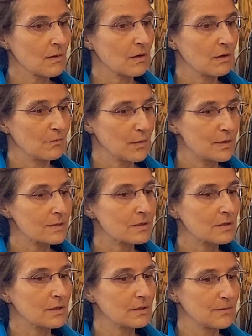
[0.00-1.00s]

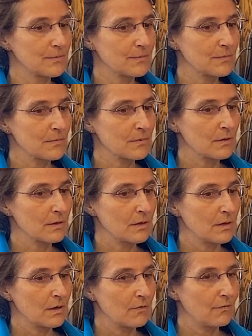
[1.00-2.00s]
was um,
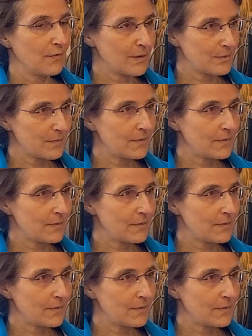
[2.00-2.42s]
very,